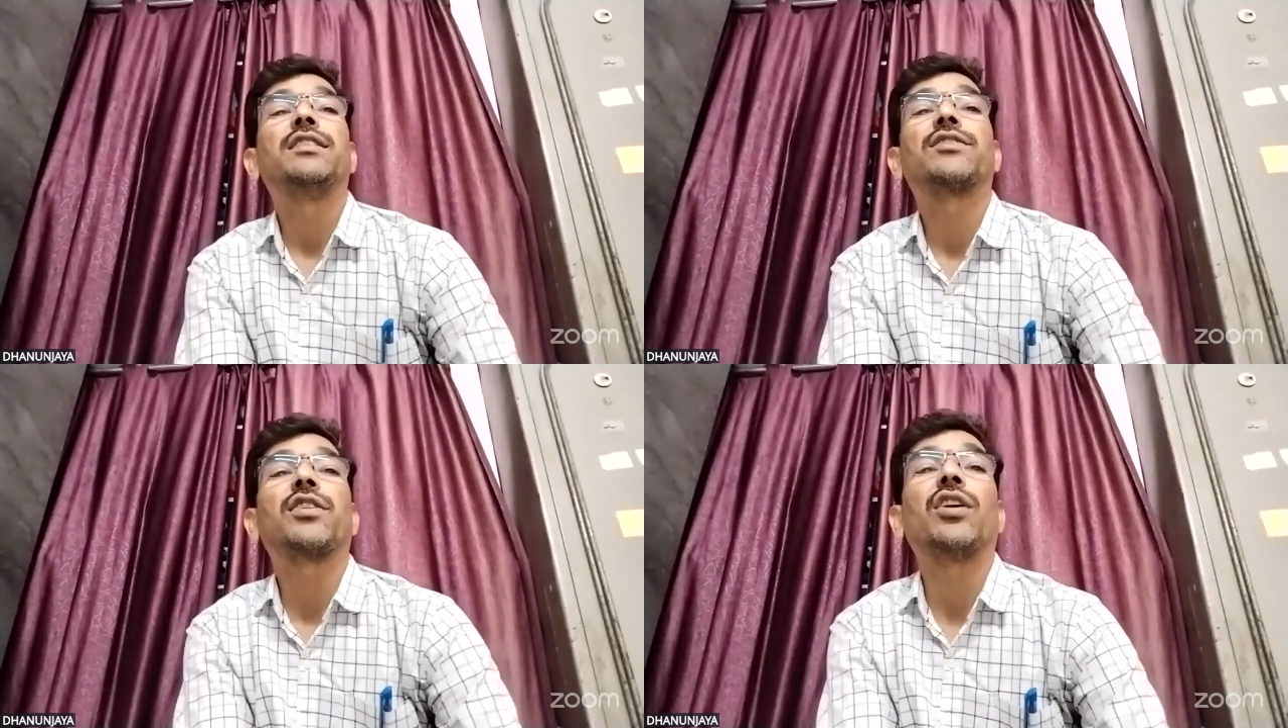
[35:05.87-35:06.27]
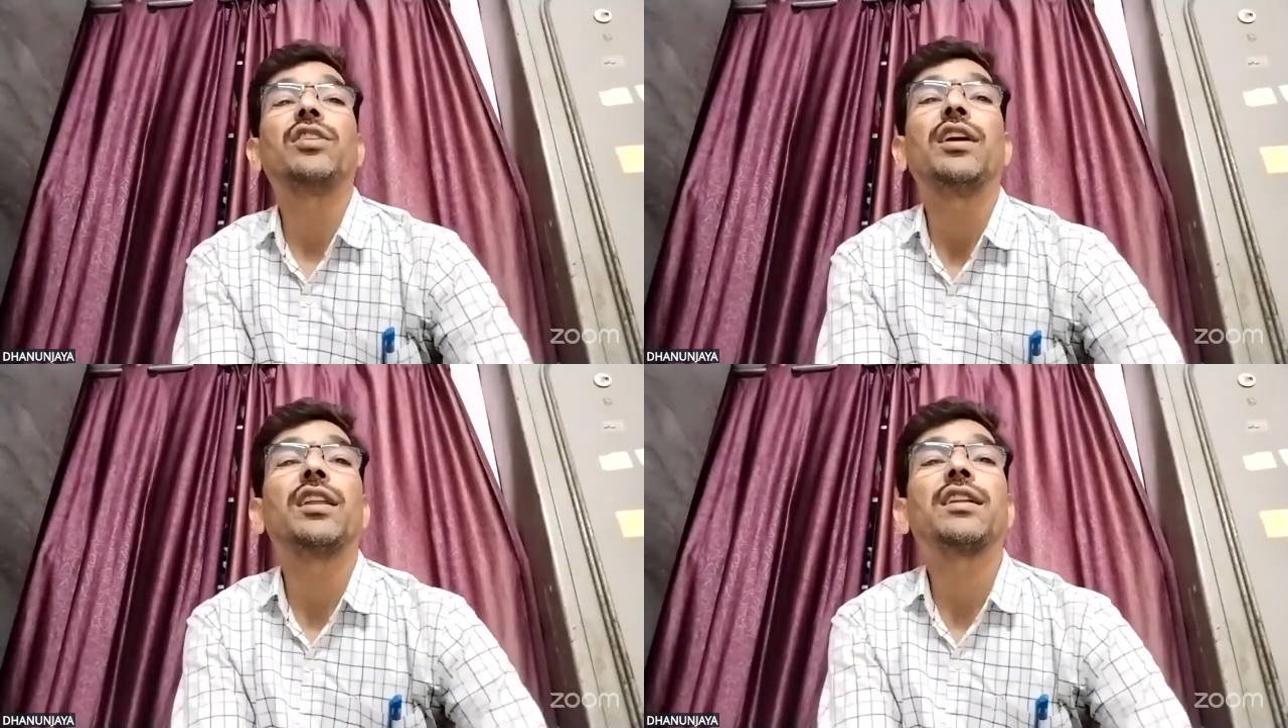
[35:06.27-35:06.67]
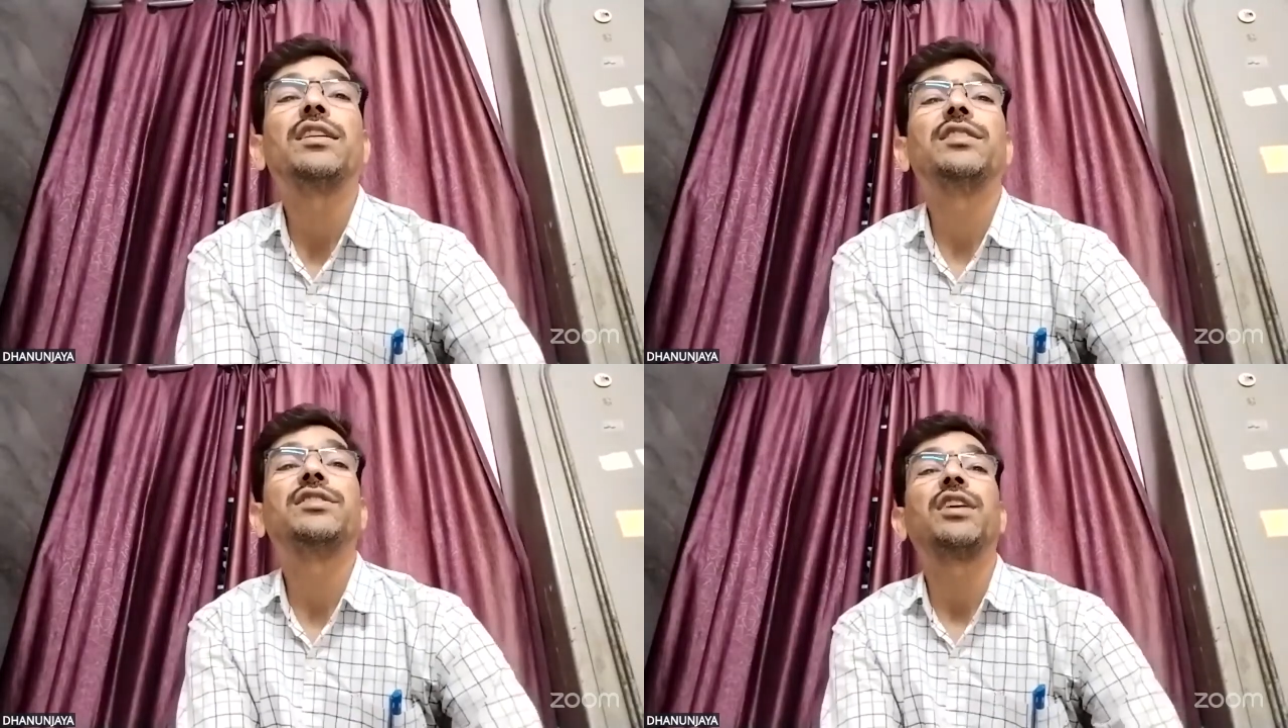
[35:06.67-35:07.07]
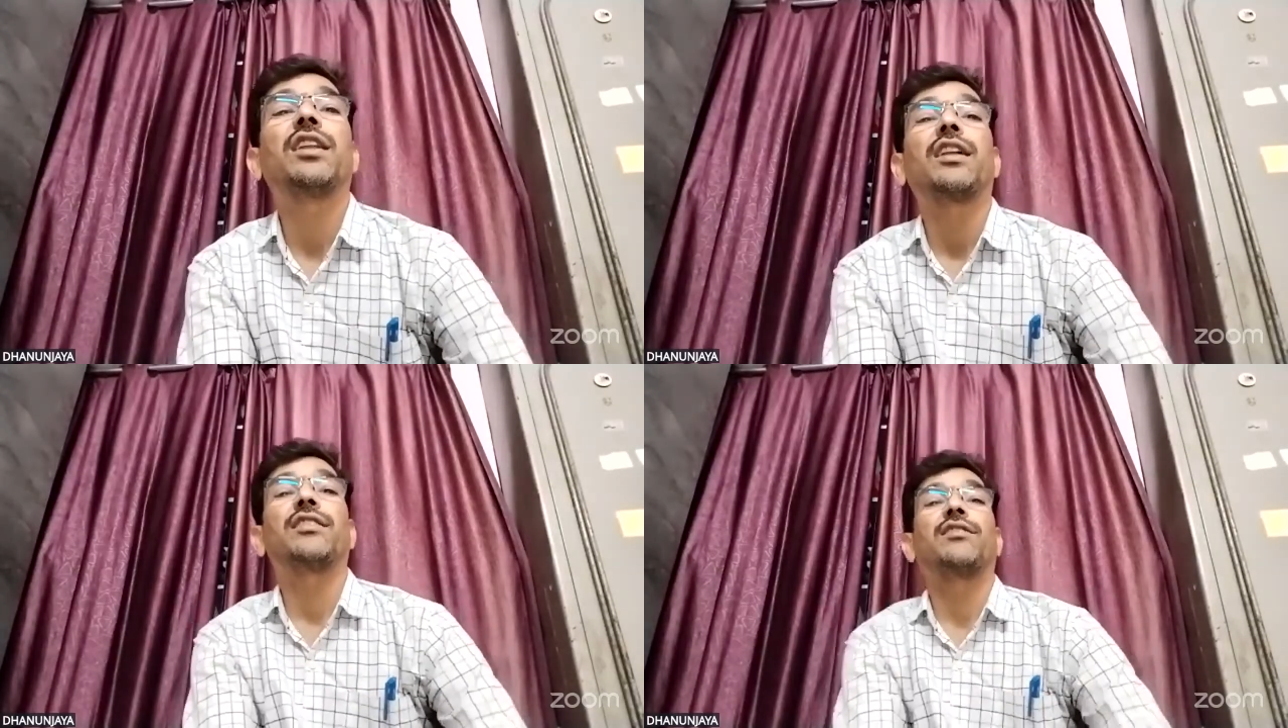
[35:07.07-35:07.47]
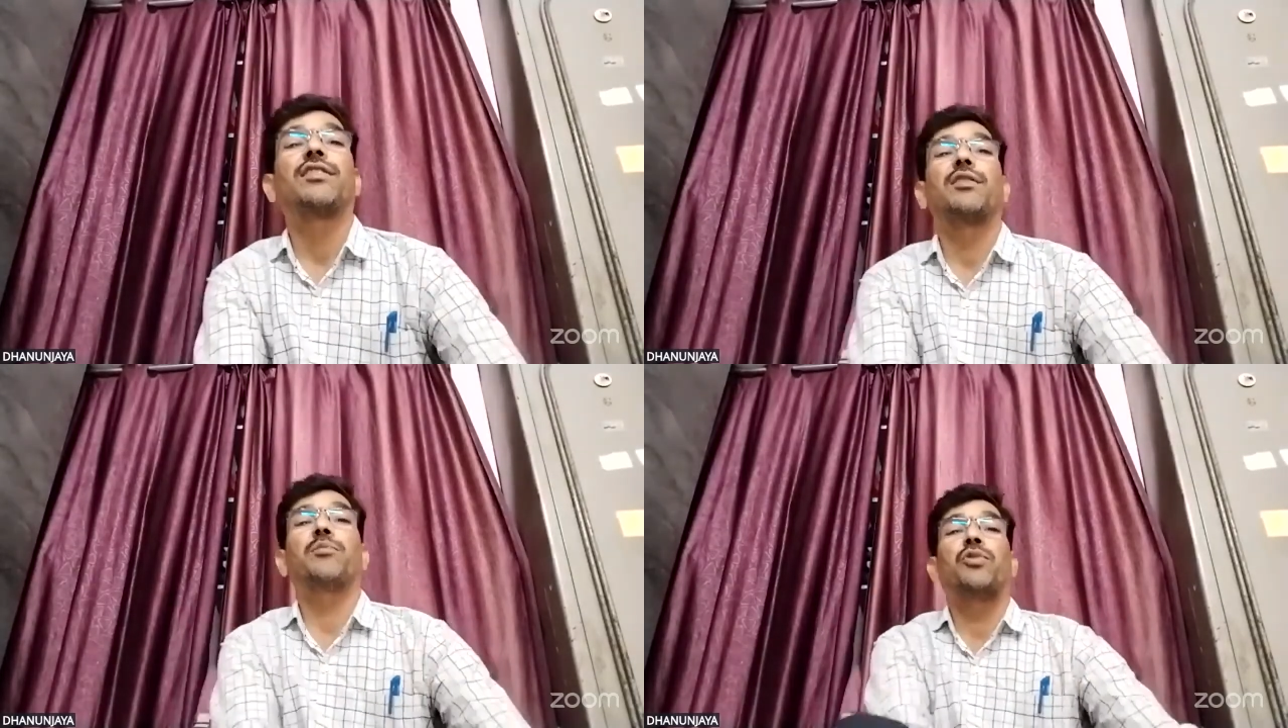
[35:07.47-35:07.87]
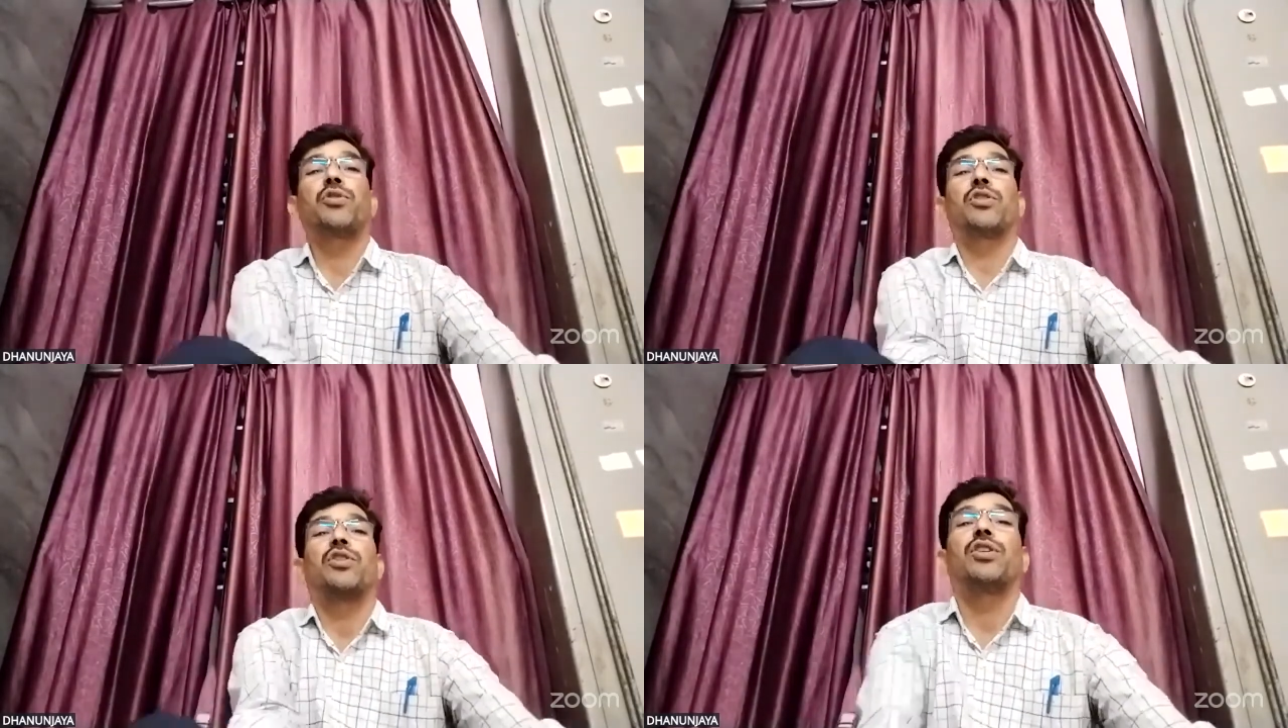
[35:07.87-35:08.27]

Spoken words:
saw their children's report